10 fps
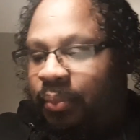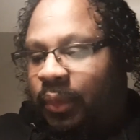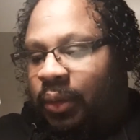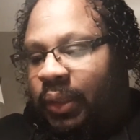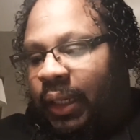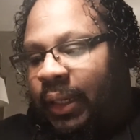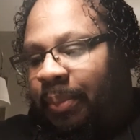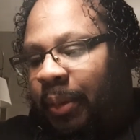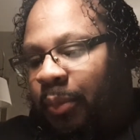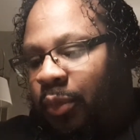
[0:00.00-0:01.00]
Okay, that
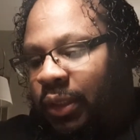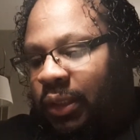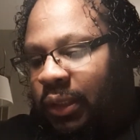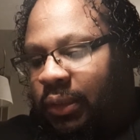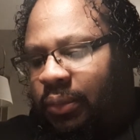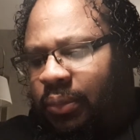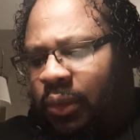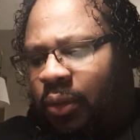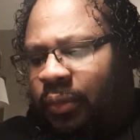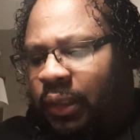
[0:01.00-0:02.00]
people want to
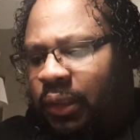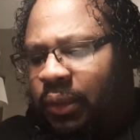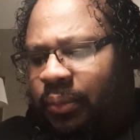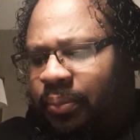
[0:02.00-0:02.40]
overlook.